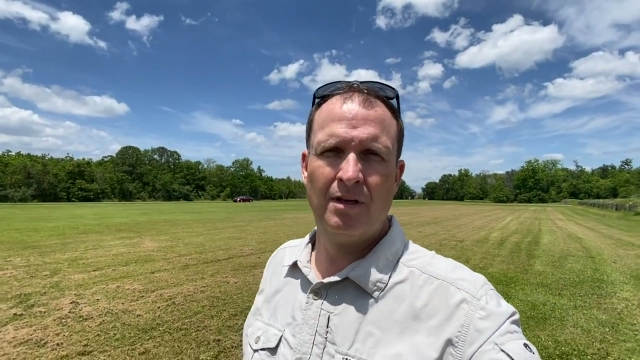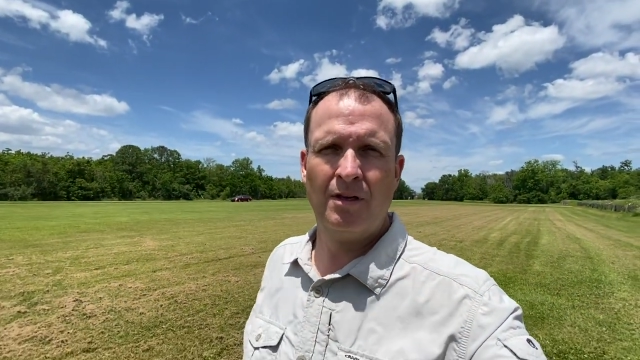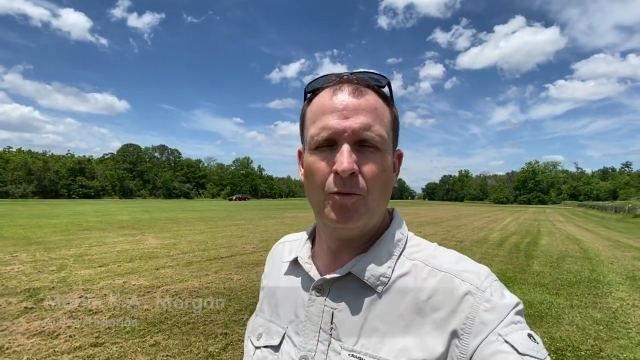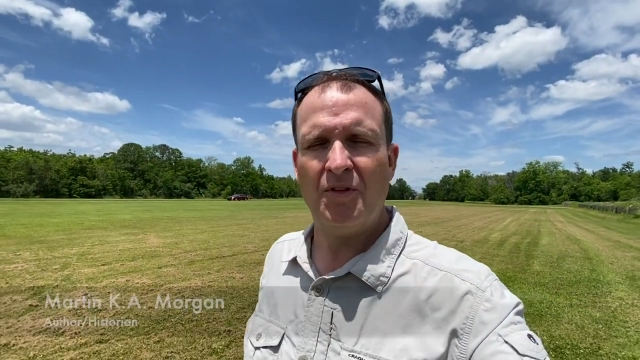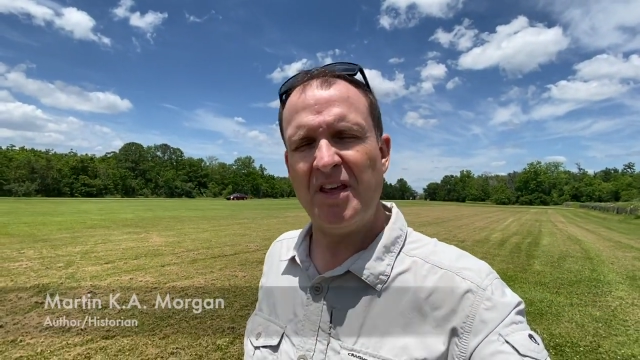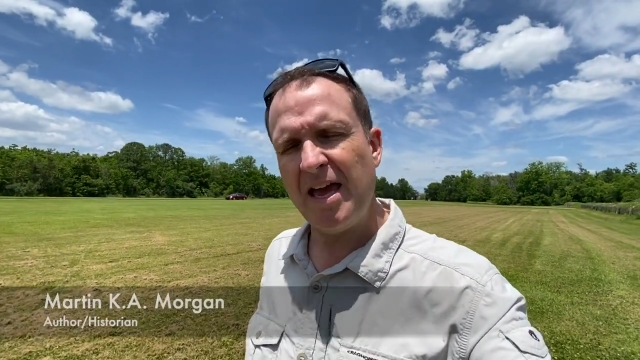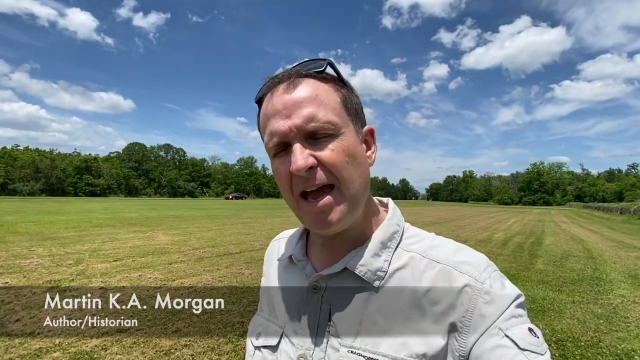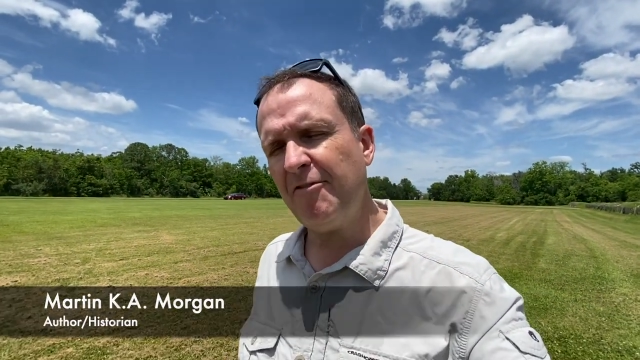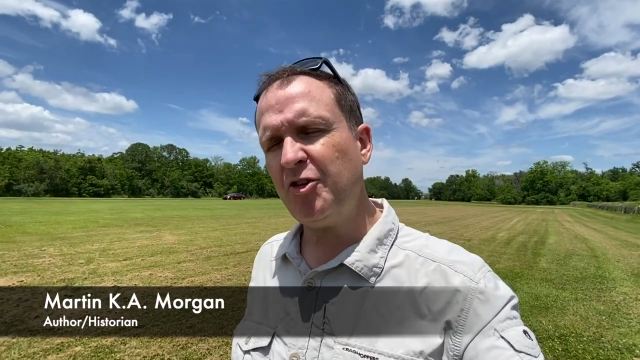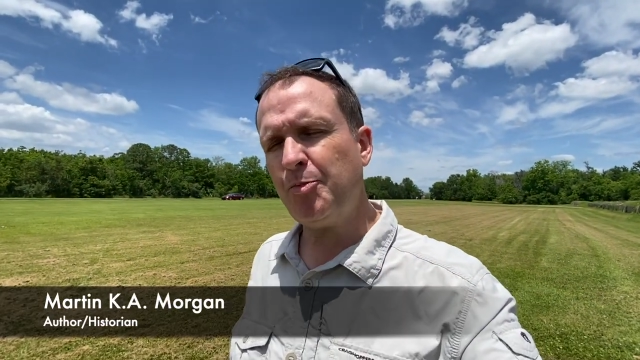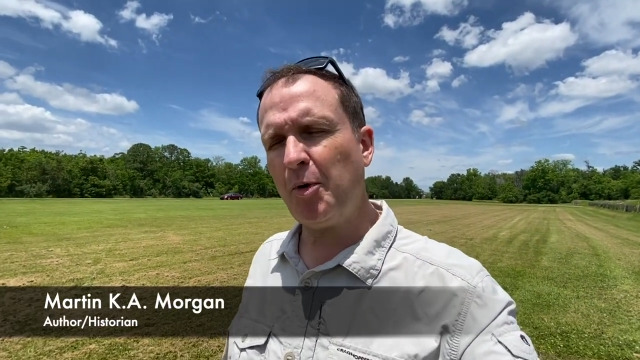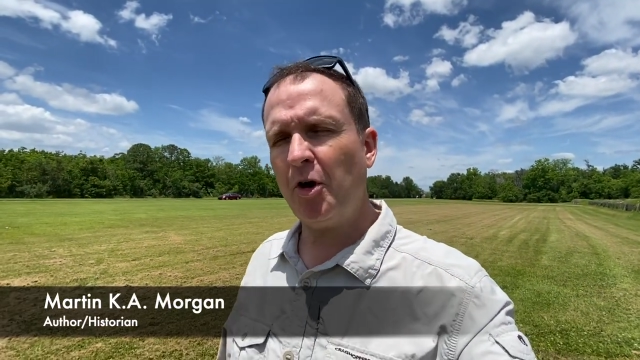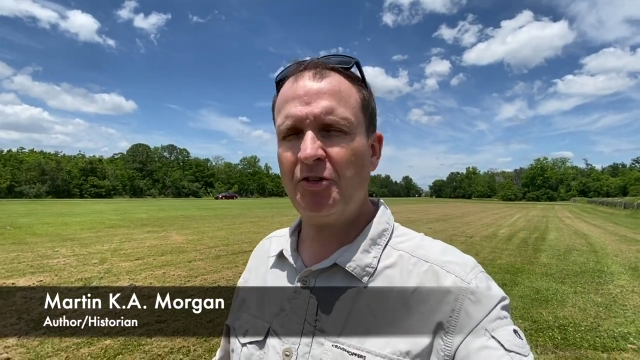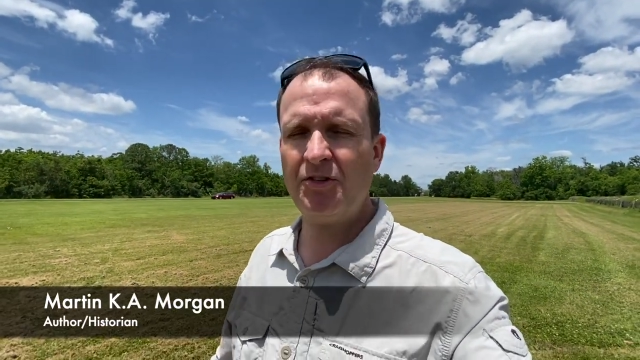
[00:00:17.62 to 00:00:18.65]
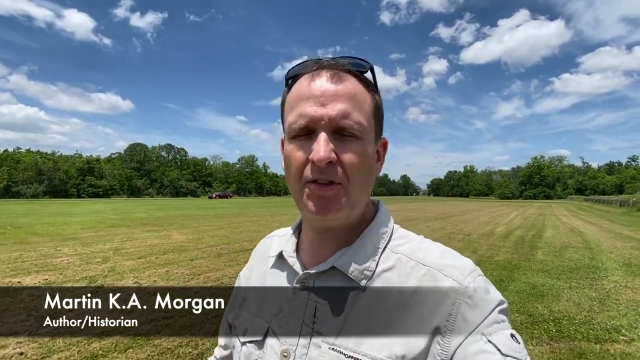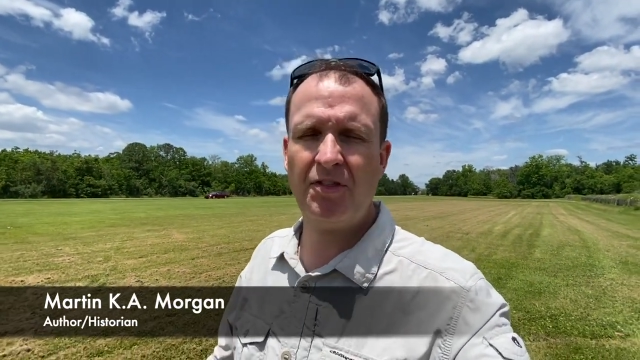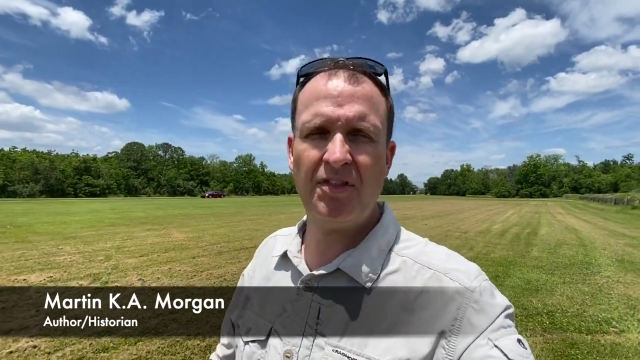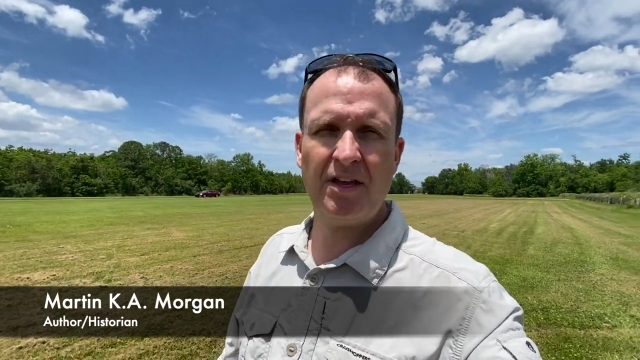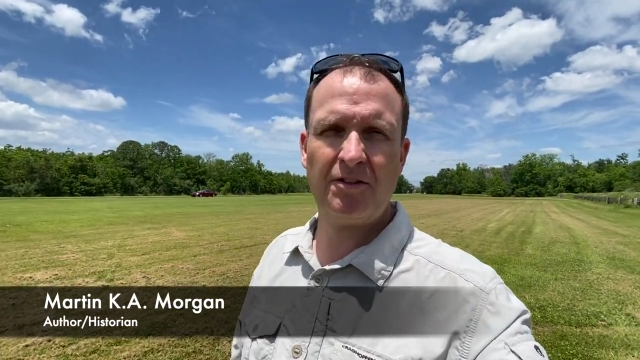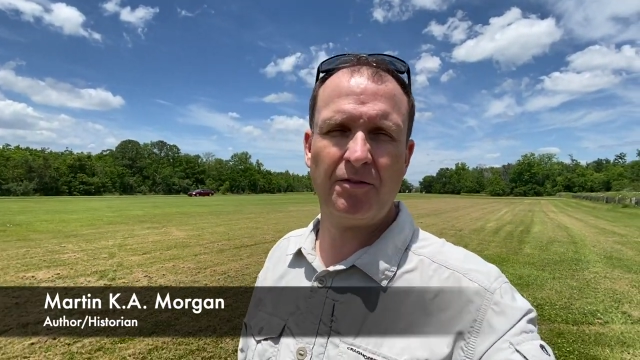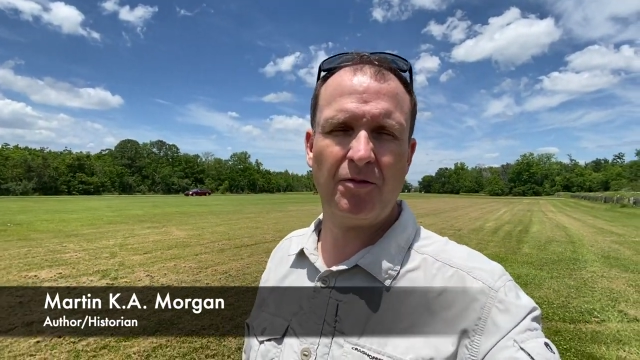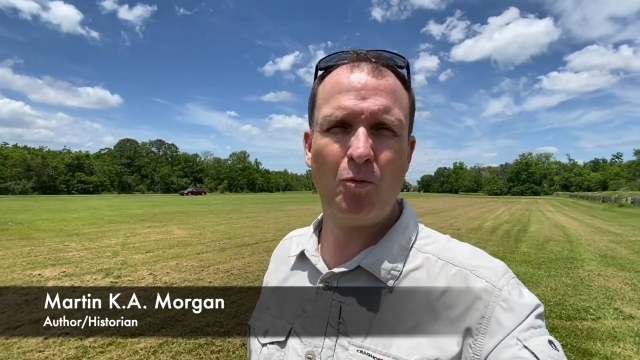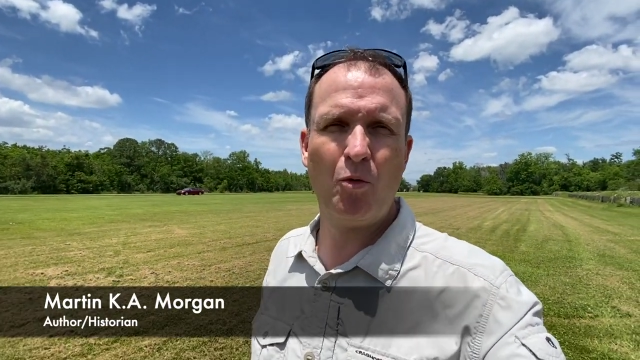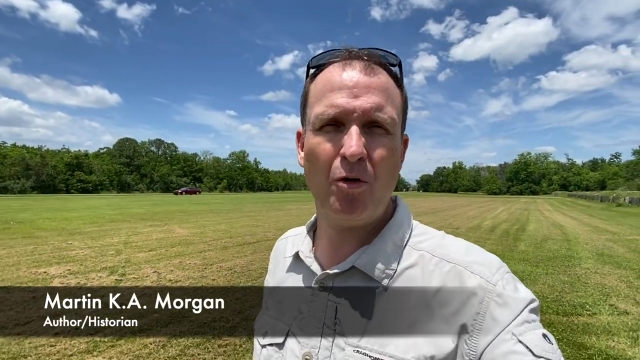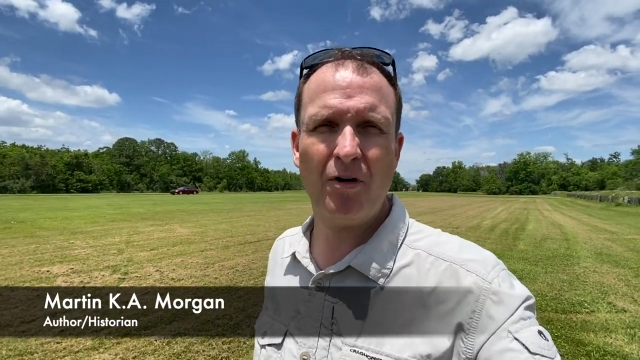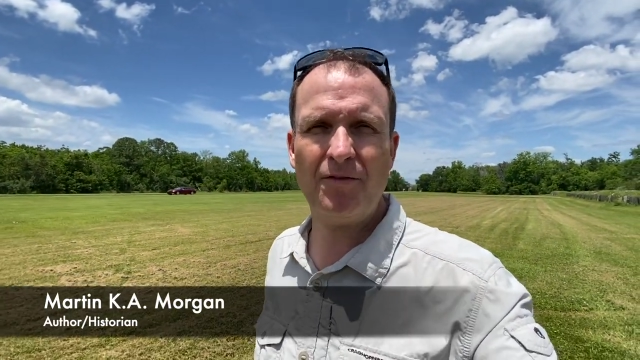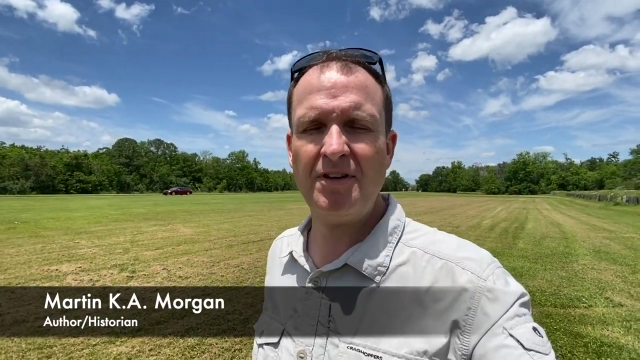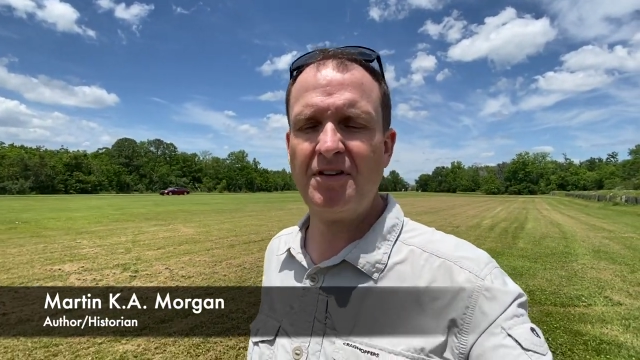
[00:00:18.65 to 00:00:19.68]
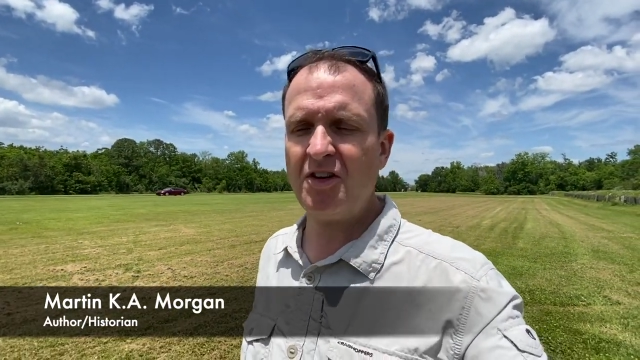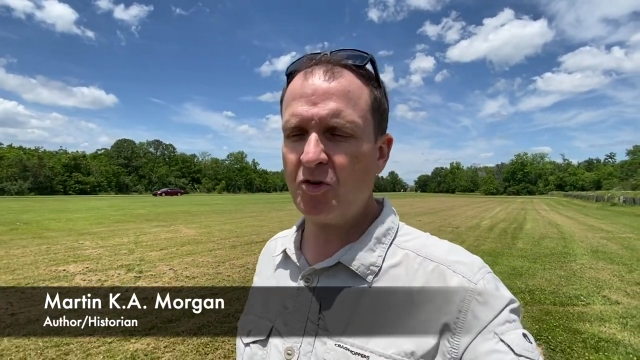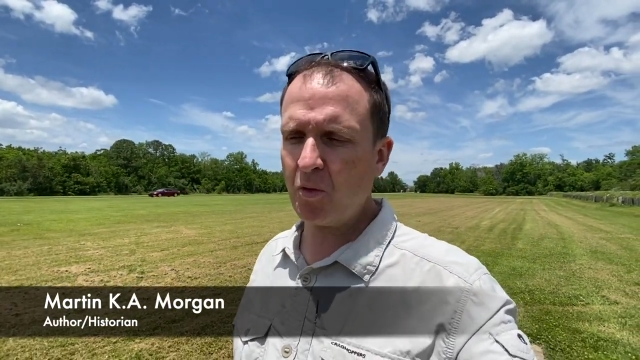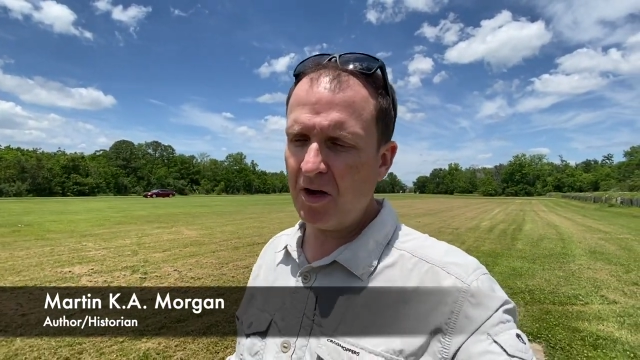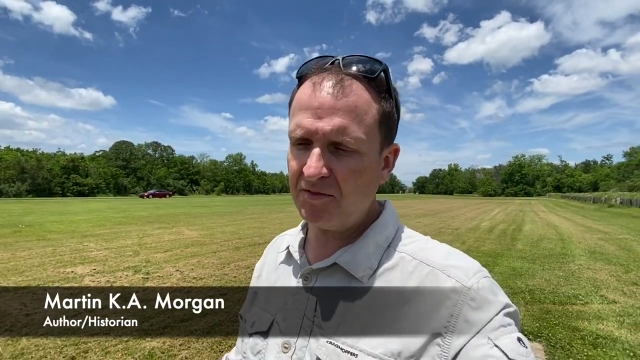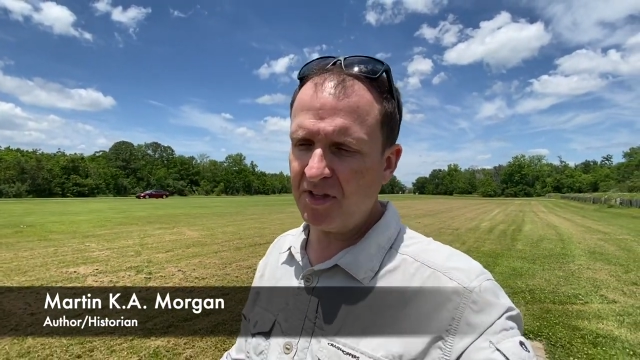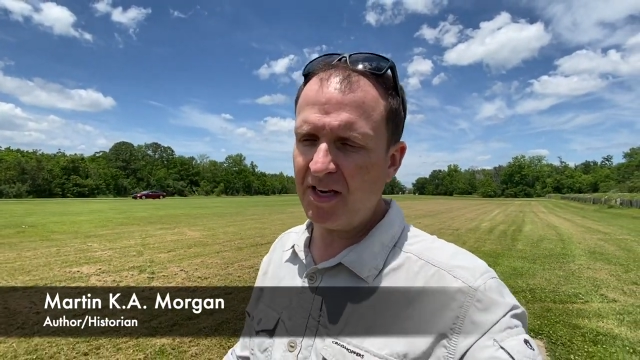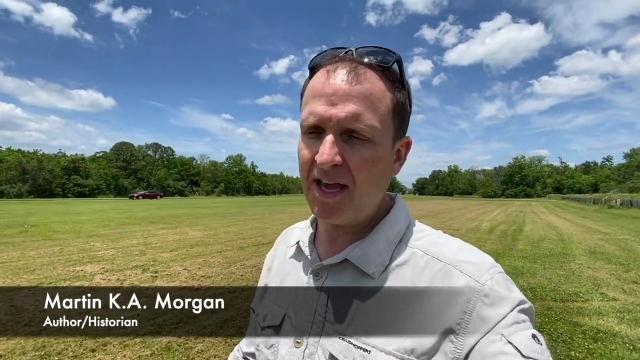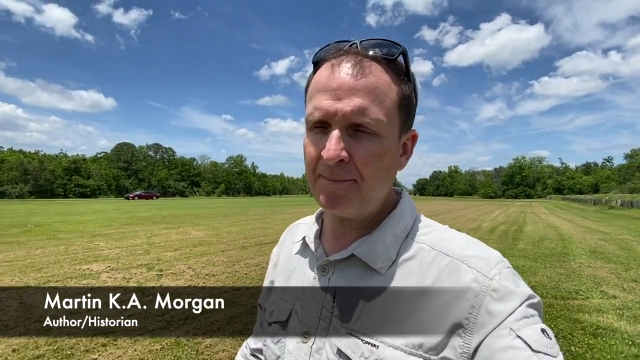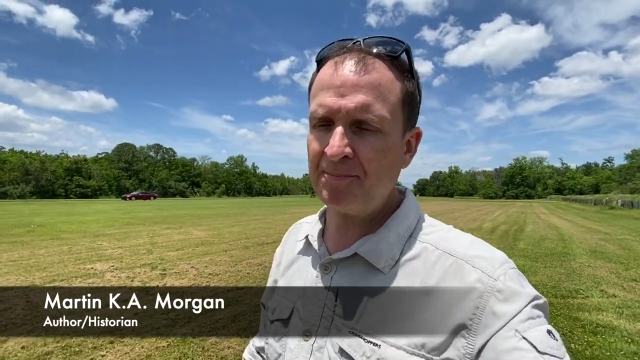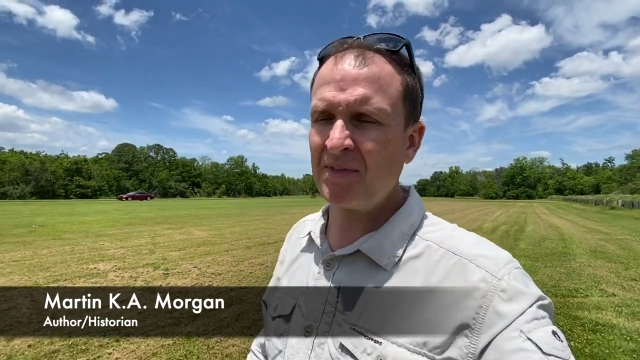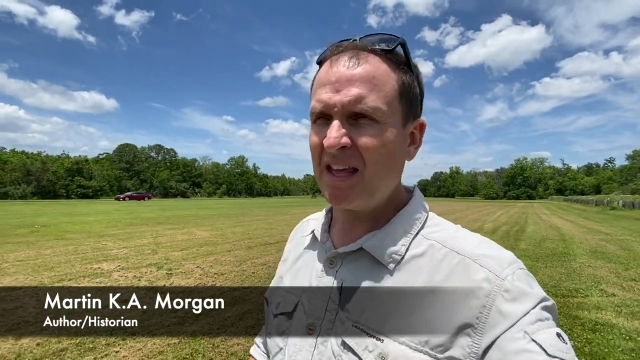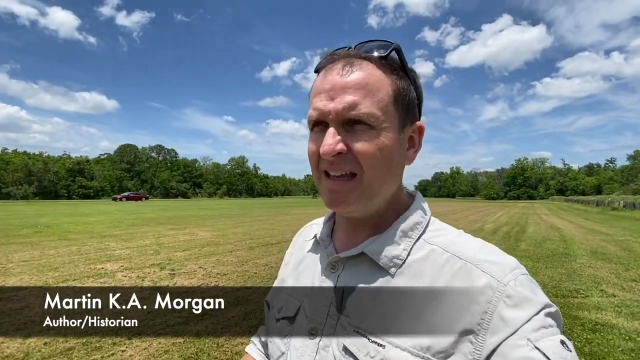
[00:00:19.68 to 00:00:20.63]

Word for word: When the average person thinks of the War of 1812 today,